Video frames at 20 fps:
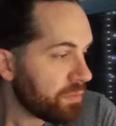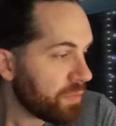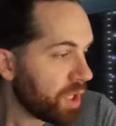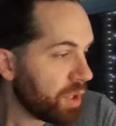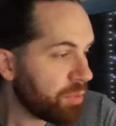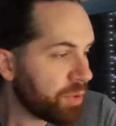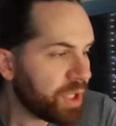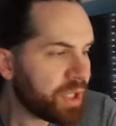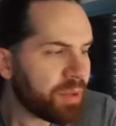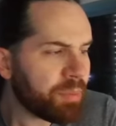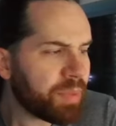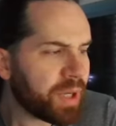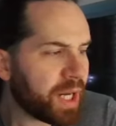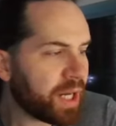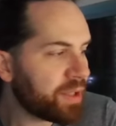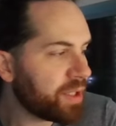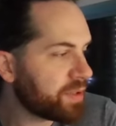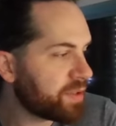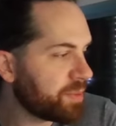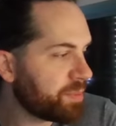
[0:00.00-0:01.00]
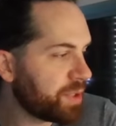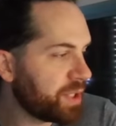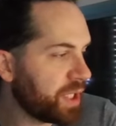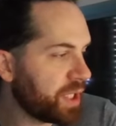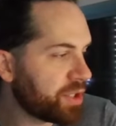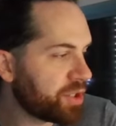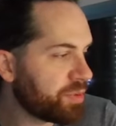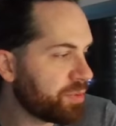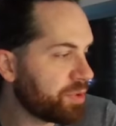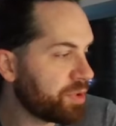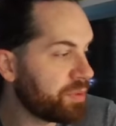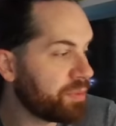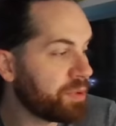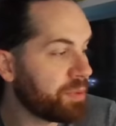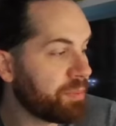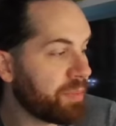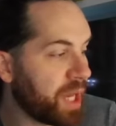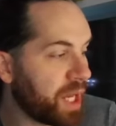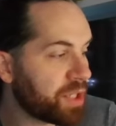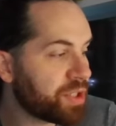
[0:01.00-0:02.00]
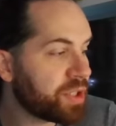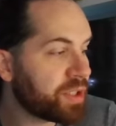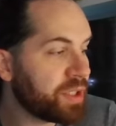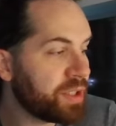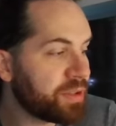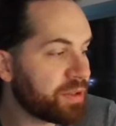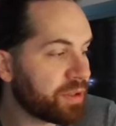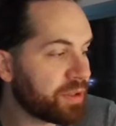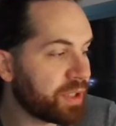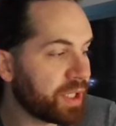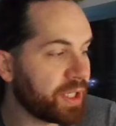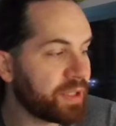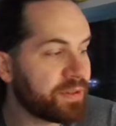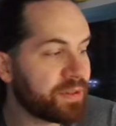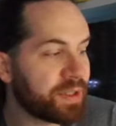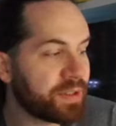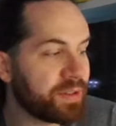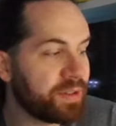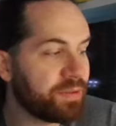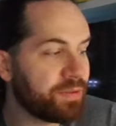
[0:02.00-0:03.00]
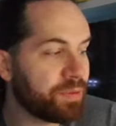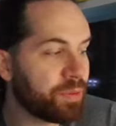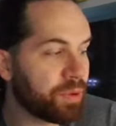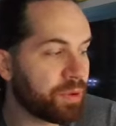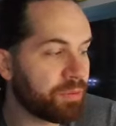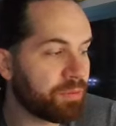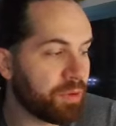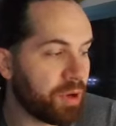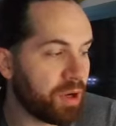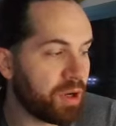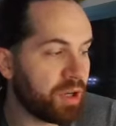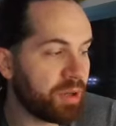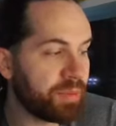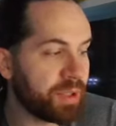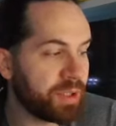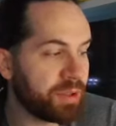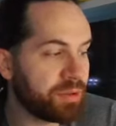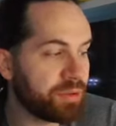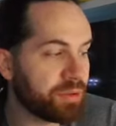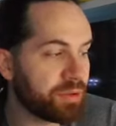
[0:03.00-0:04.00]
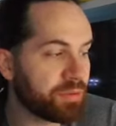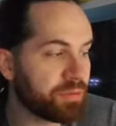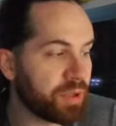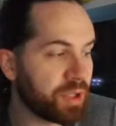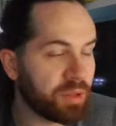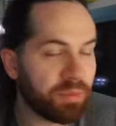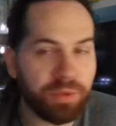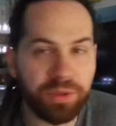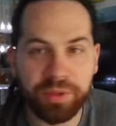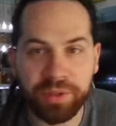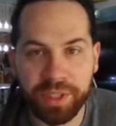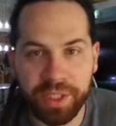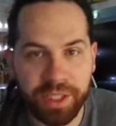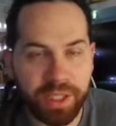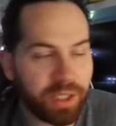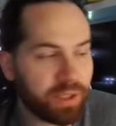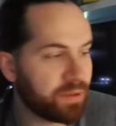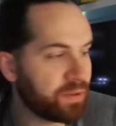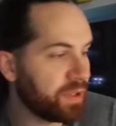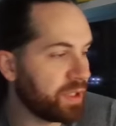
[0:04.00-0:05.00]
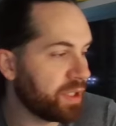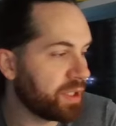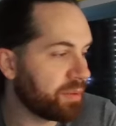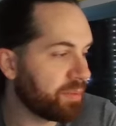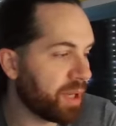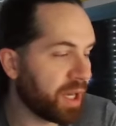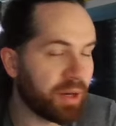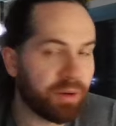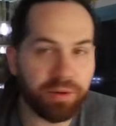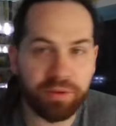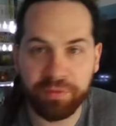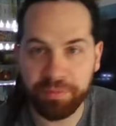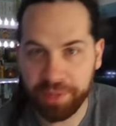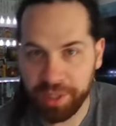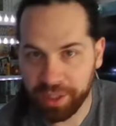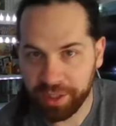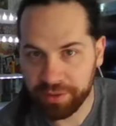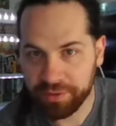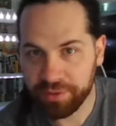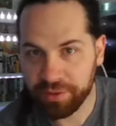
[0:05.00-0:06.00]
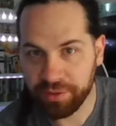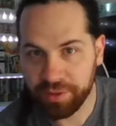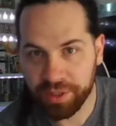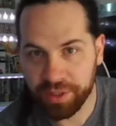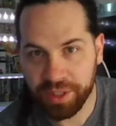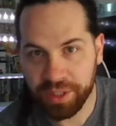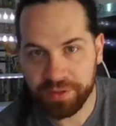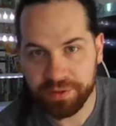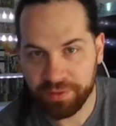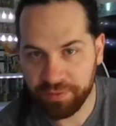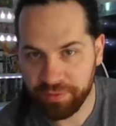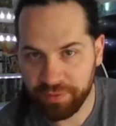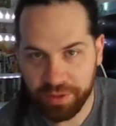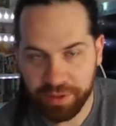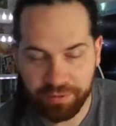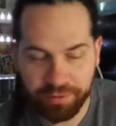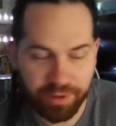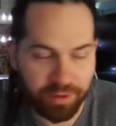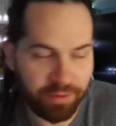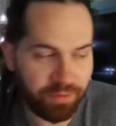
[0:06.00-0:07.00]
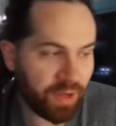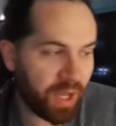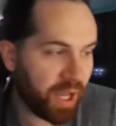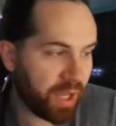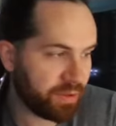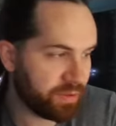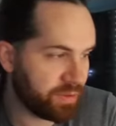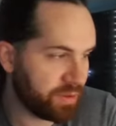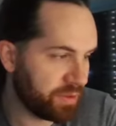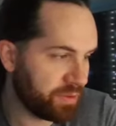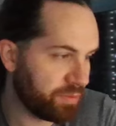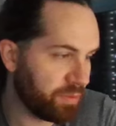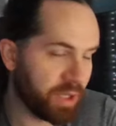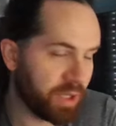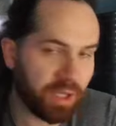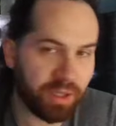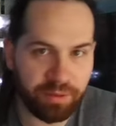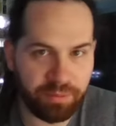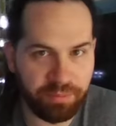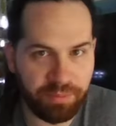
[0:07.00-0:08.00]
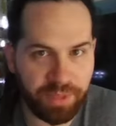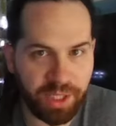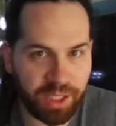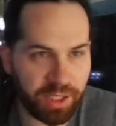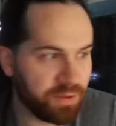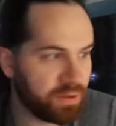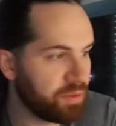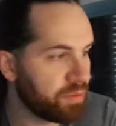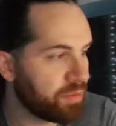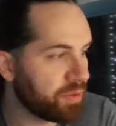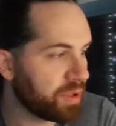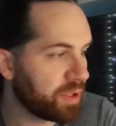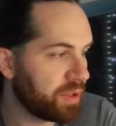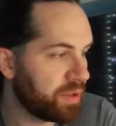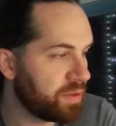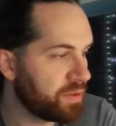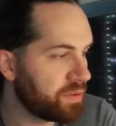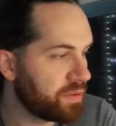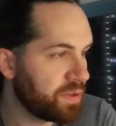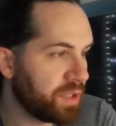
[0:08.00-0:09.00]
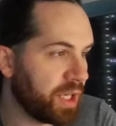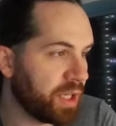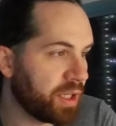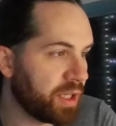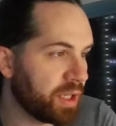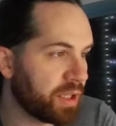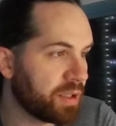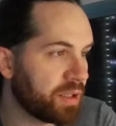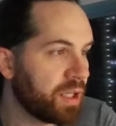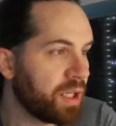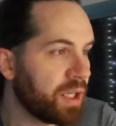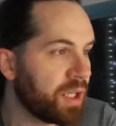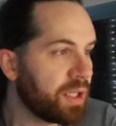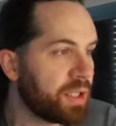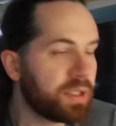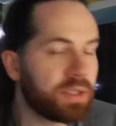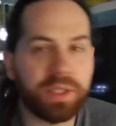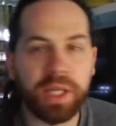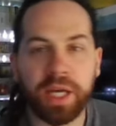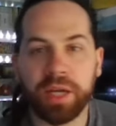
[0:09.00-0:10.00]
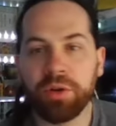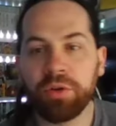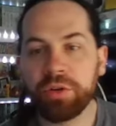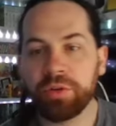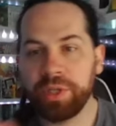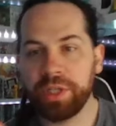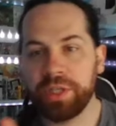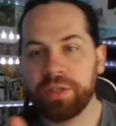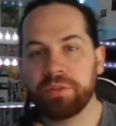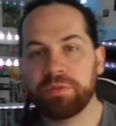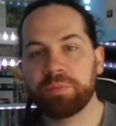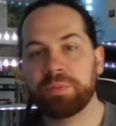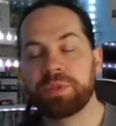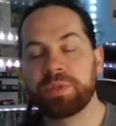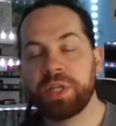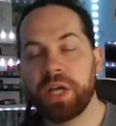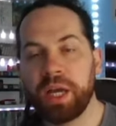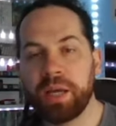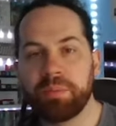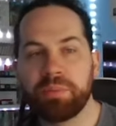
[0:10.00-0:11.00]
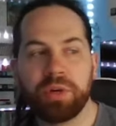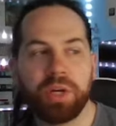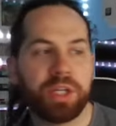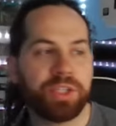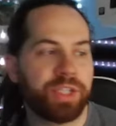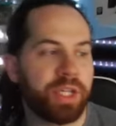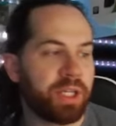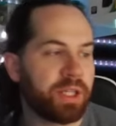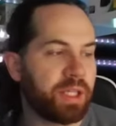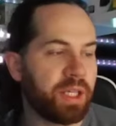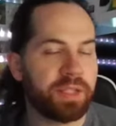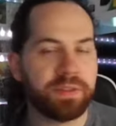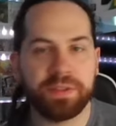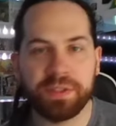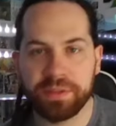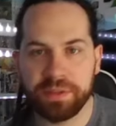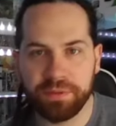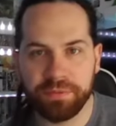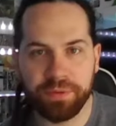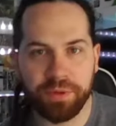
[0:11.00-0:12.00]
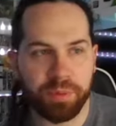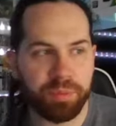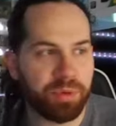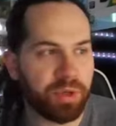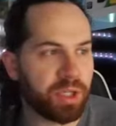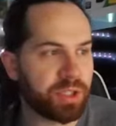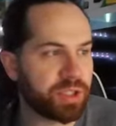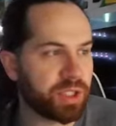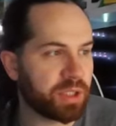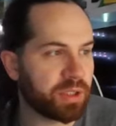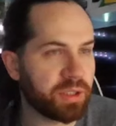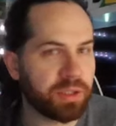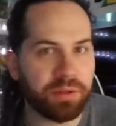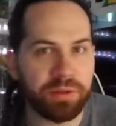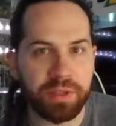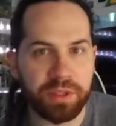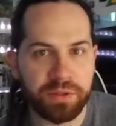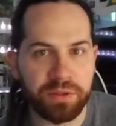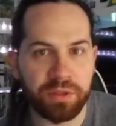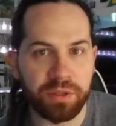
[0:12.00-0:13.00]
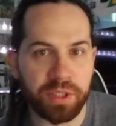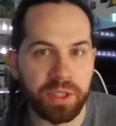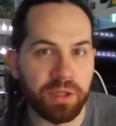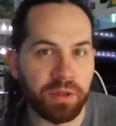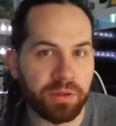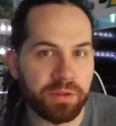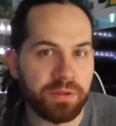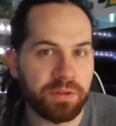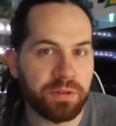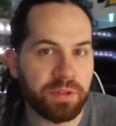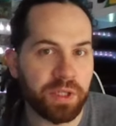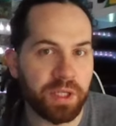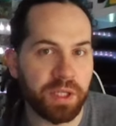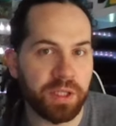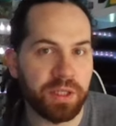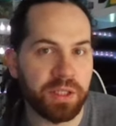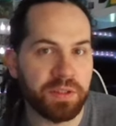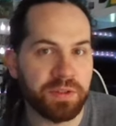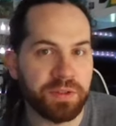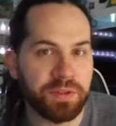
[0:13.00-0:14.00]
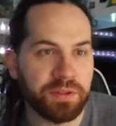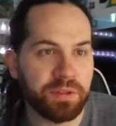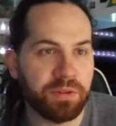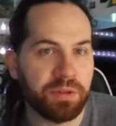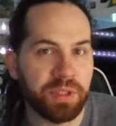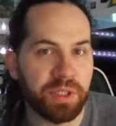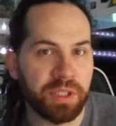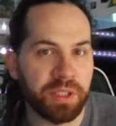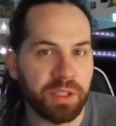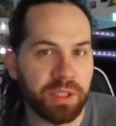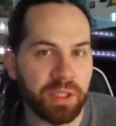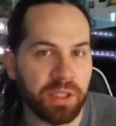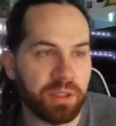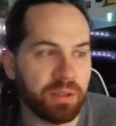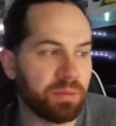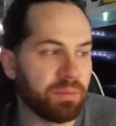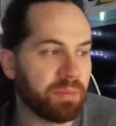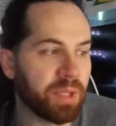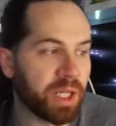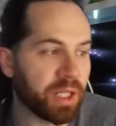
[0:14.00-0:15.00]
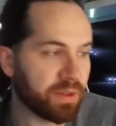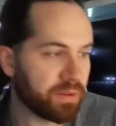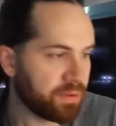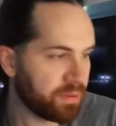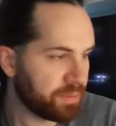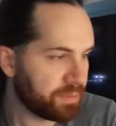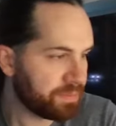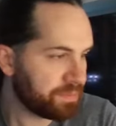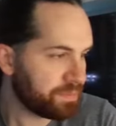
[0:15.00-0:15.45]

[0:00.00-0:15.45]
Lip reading: Recompiled has the potential to magically turn an N64 ROM into a runnable exe in a matter of minutes. So it does it very, very fast as well. Minutes, where it's taken that Ocarina of Time project, the N64 project, literally took years. And this is doing it in minutes.